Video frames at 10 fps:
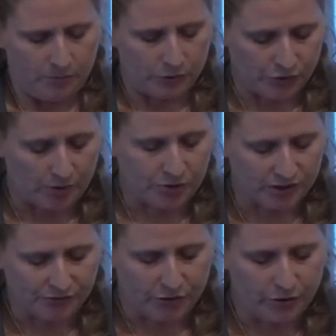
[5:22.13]

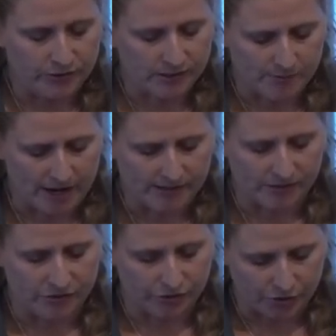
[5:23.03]
Prescriptions for useless
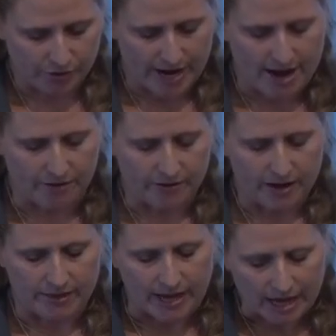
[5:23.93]
medicines are doled out,
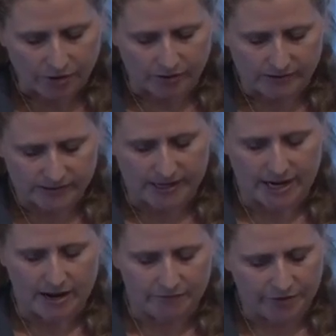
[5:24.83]
and the ignorant
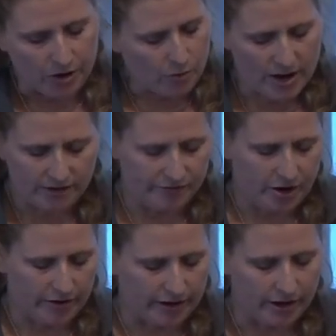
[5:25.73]
sick have no way of
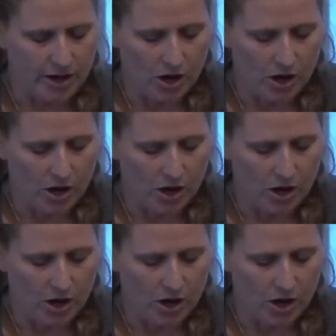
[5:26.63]
knowing